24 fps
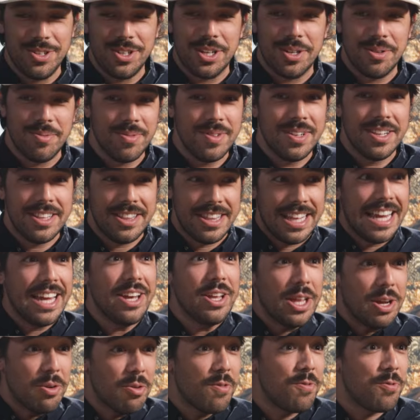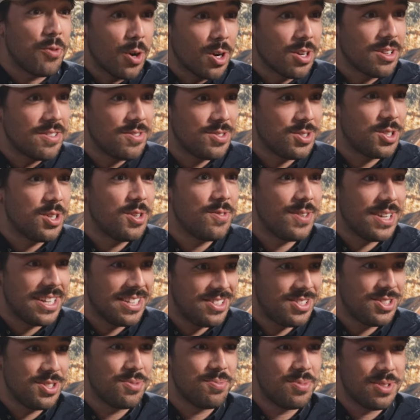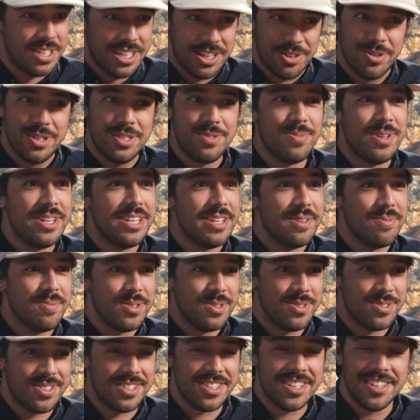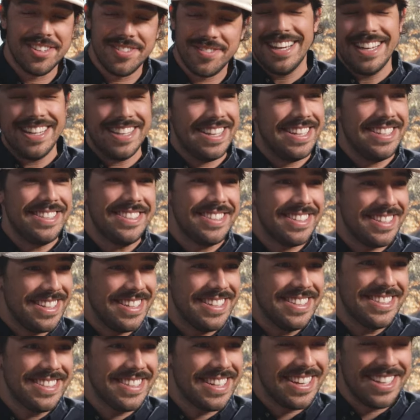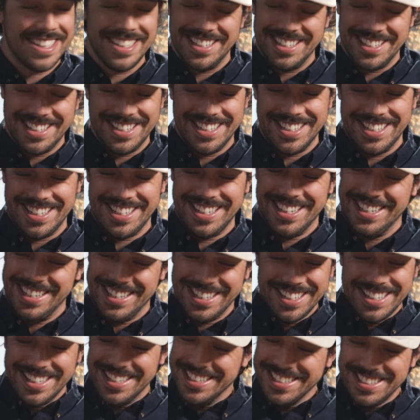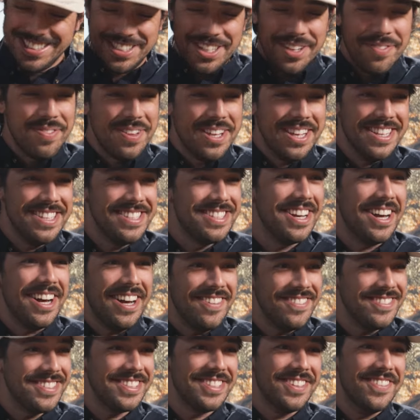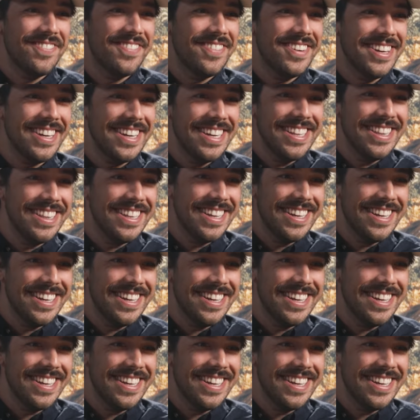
you come? They were forklift certified too, but they always made him do stuff. And that's something's off somewhere in